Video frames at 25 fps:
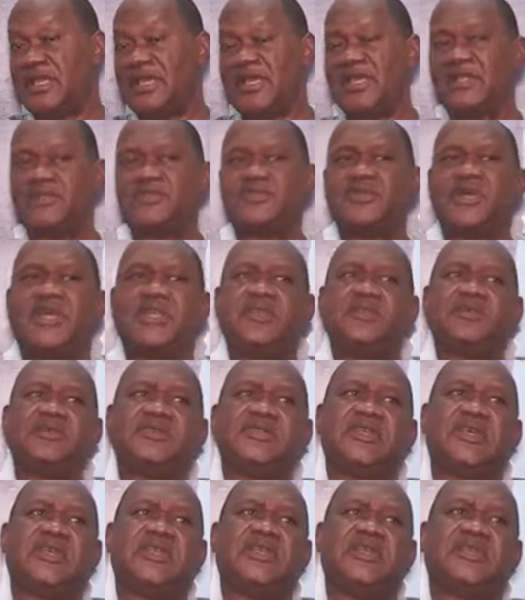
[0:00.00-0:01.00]
And so I
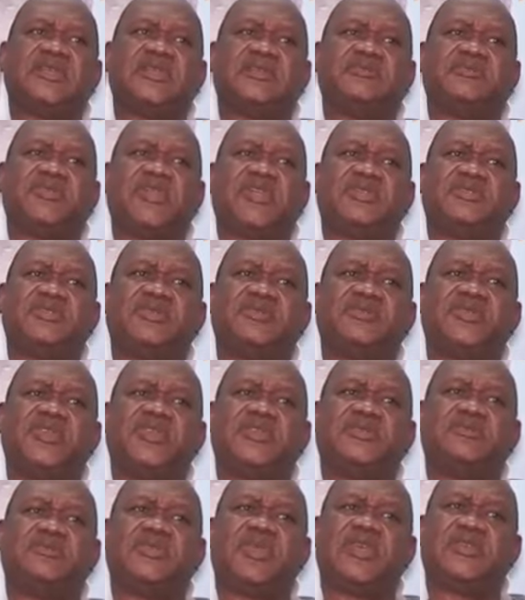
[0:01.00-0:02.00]
looked at it. To me,
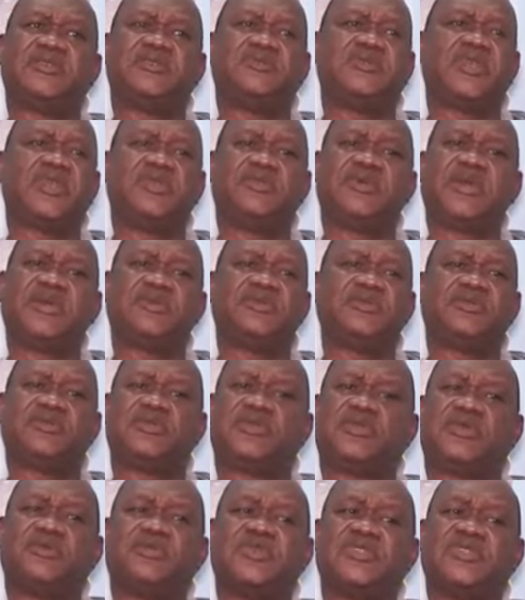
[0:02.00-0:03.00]
the best way I could
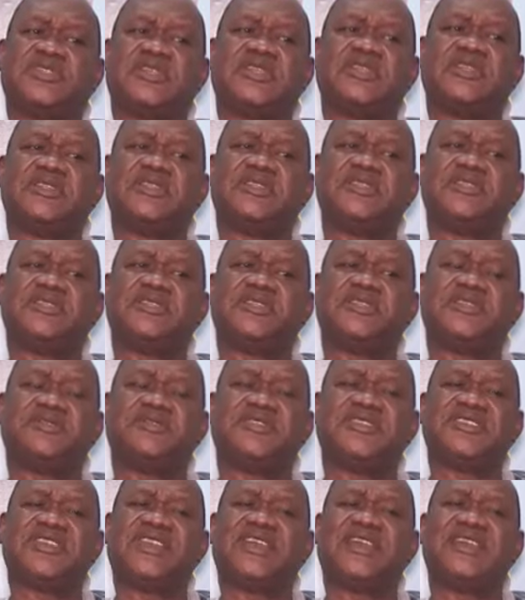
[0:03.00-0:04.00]
look at was an
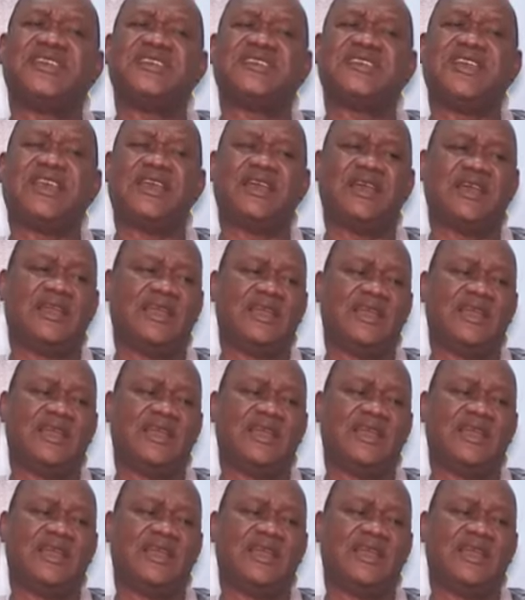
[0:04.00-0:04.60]
initiative, it's an idea.